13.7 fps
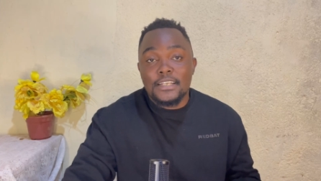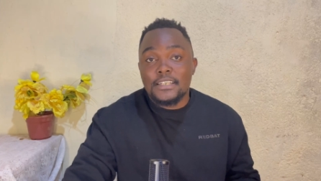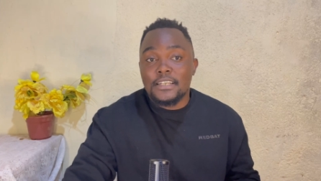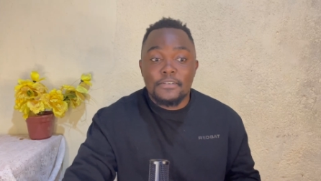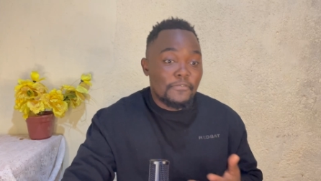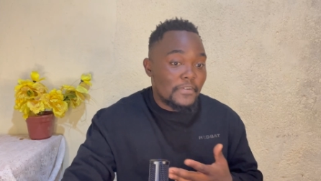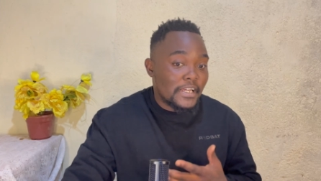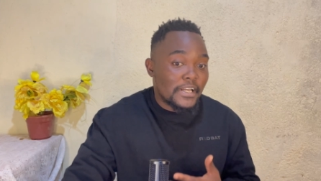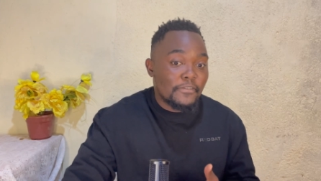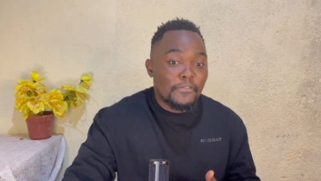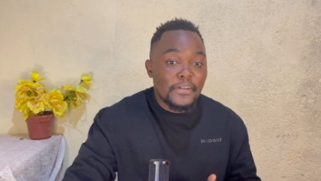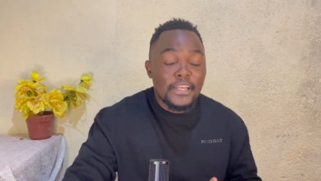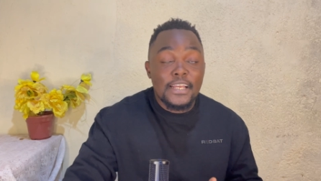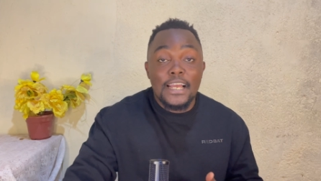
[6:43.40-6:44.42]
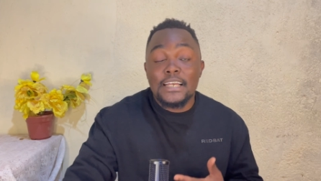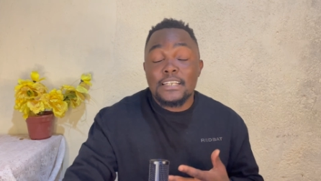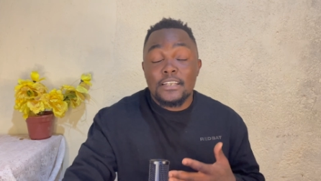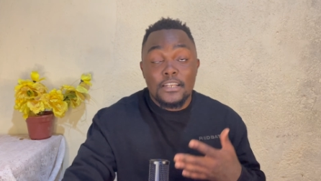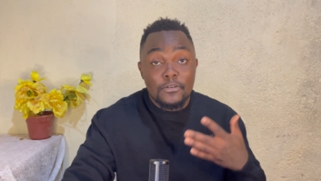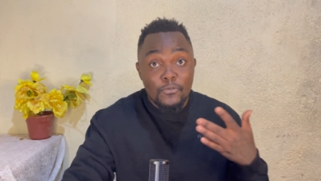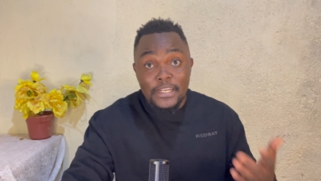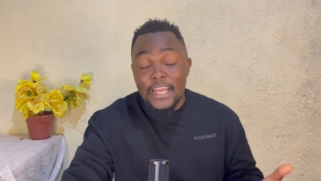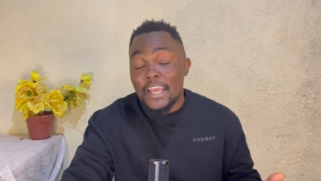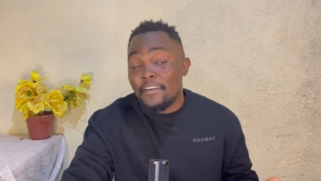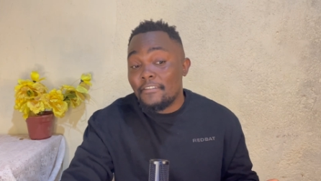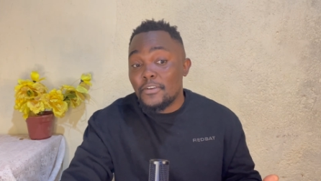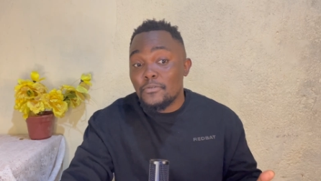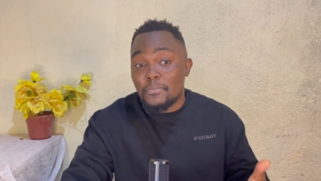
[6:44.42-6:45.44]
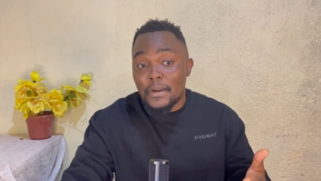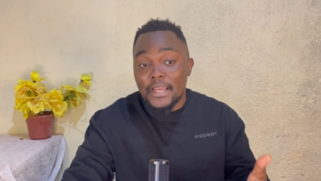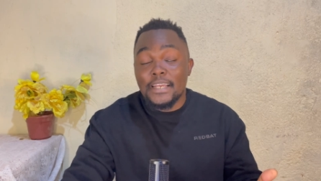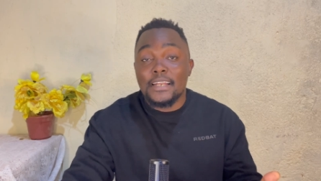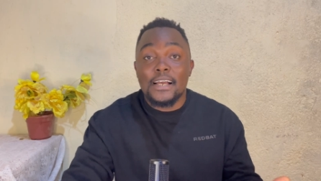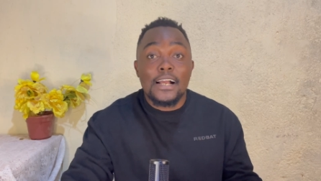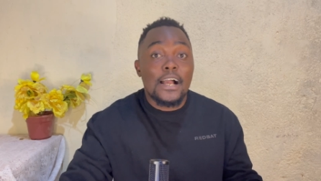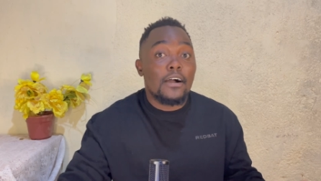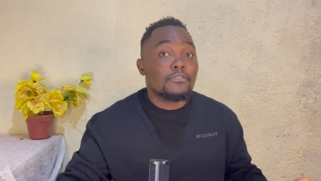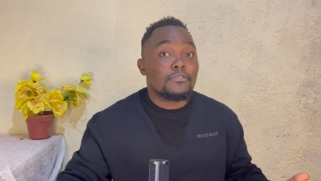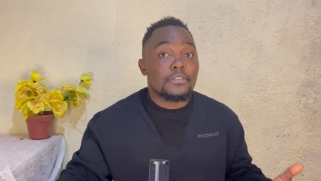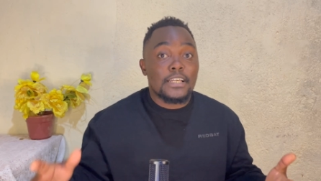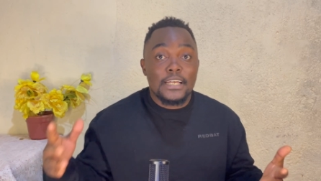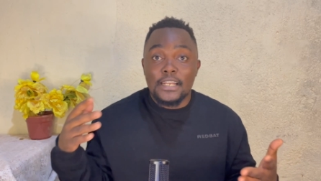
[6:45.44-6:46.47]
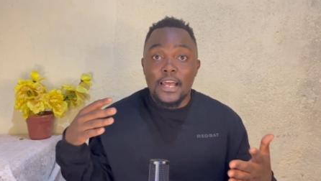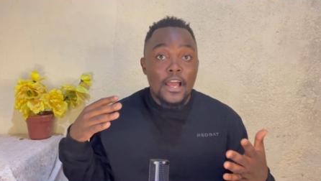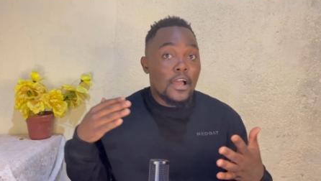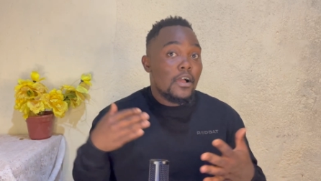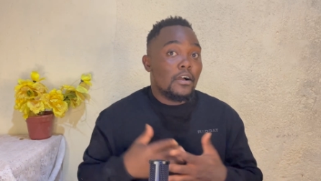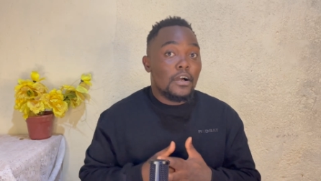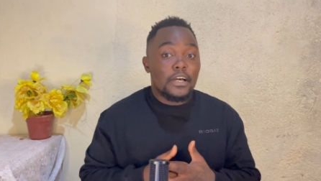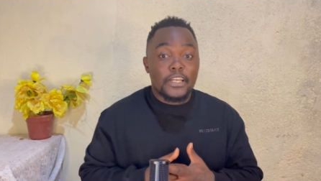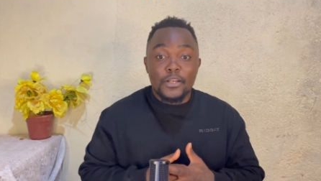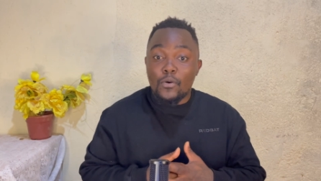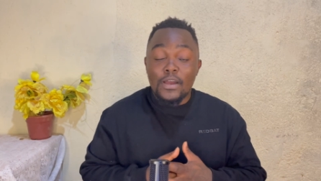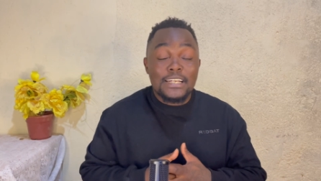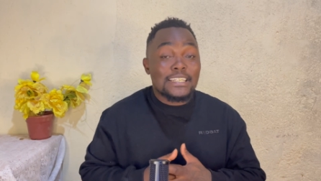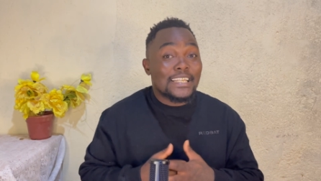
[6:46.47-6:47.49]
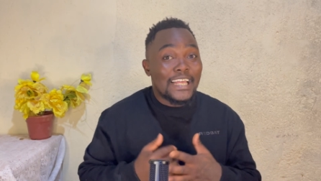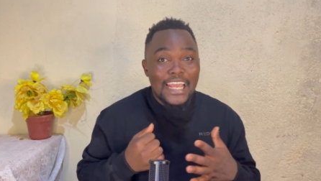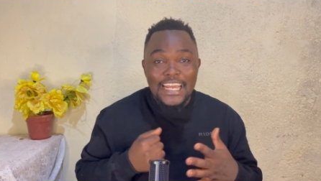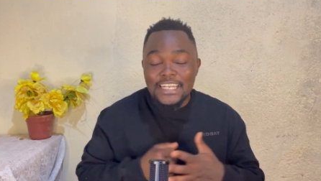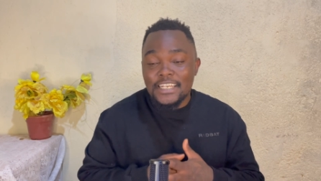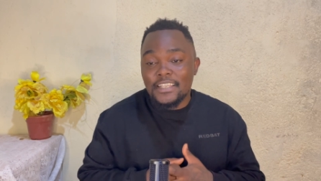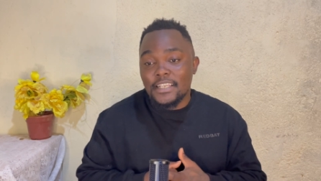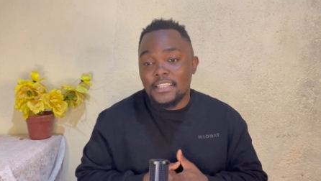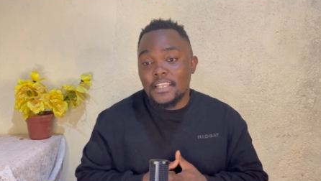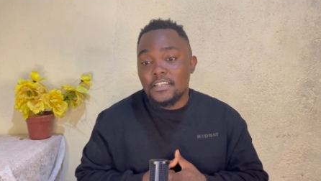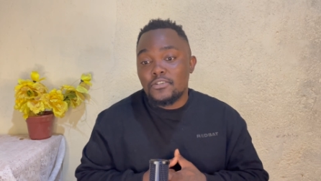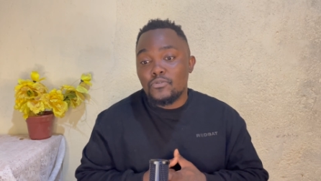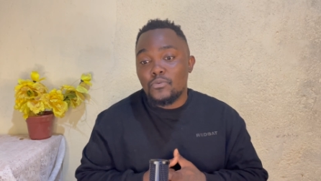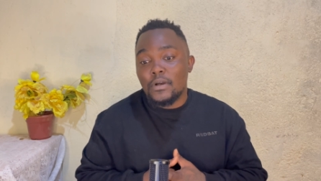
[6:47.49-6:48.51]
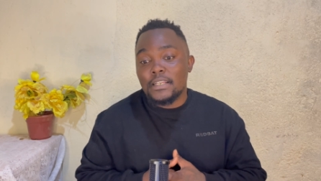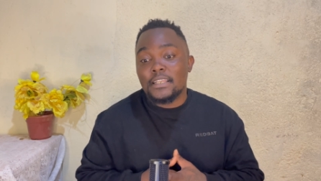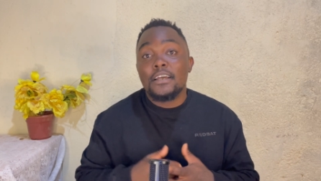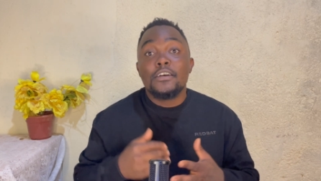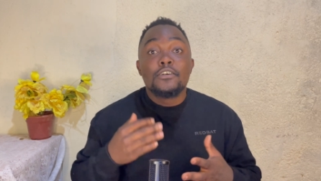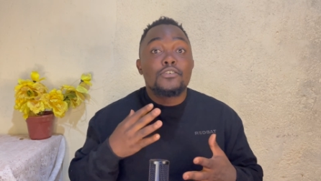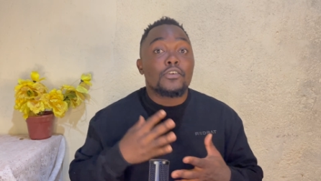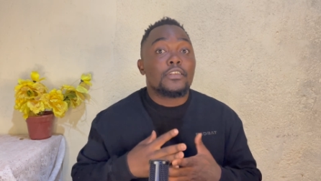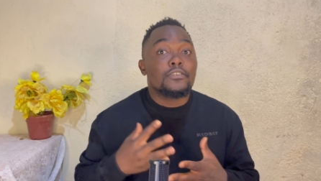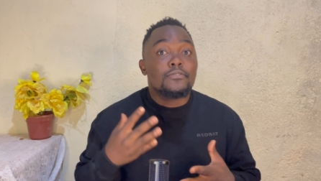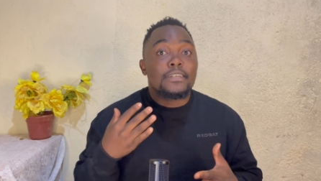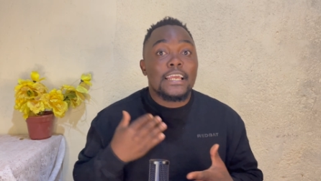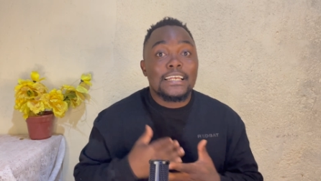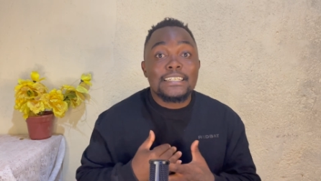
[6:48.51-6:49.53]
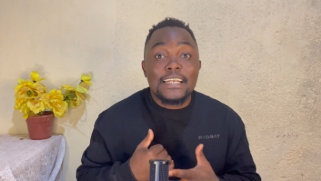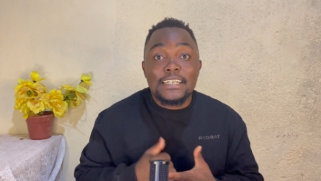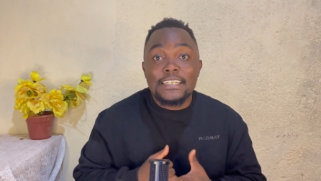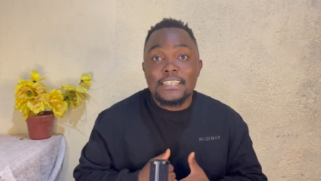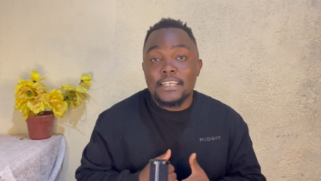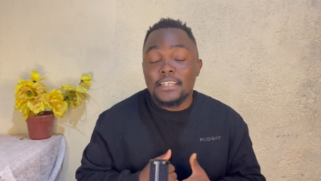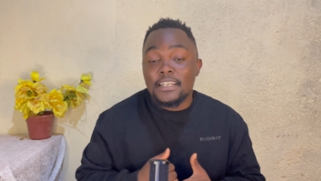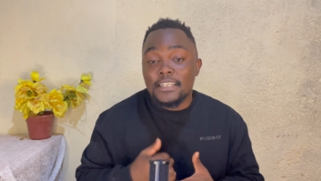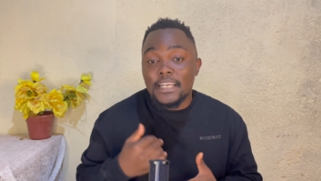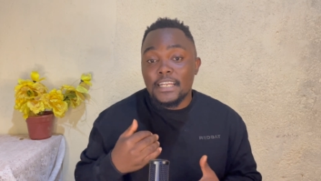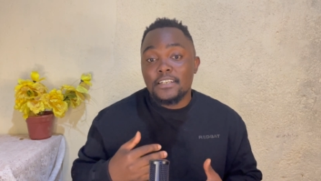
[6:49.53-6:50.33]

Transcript: guys. Very free, guys. And whenever you buy an account, you can request anything that you want so that you can succeed.